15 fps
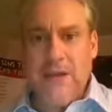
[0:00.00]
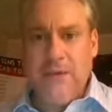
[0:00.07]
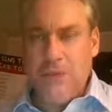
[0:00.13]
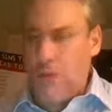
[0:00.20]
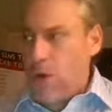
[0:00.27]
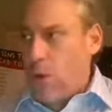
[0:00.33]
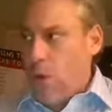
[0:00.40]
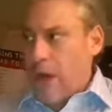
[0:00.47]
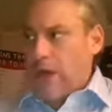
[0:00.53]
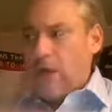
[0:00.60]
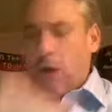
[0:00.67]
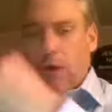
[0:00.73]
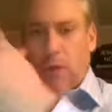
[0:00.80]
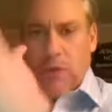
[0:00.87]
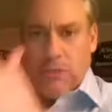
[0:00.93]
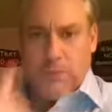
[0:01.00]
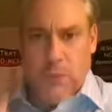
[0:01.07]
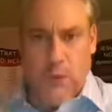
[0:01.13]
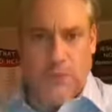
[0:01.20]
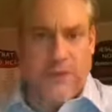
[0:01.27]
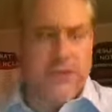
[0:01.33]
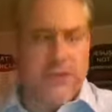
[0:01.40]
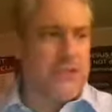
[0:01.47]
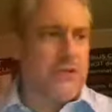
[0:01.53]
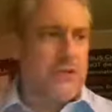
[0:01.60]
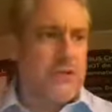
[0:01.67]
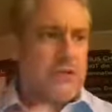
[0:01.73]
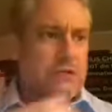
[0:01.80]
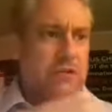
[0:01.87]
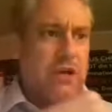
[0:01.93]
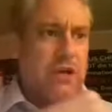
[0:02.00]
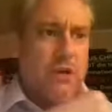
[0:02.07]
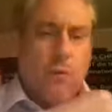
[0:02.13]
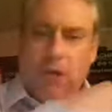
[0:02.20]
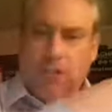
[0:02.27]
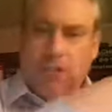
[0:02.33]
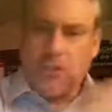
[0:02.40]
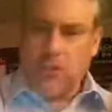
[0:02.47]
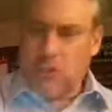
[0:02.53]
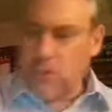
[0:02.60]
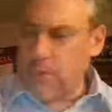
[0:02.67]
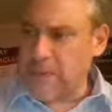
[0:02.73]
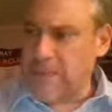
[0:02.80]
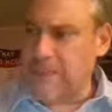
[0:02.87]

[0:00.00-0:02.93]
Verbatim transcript: of you. You don't want to go to those movies or those watch those stupid